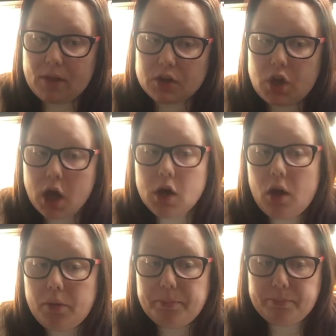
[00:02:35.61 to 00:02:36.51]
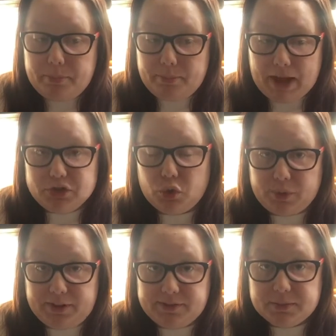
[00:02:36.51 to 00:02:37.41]
not all magical
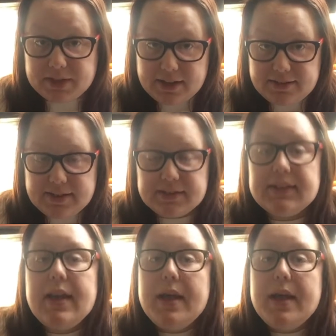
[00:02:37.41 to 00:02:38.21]
realism does this,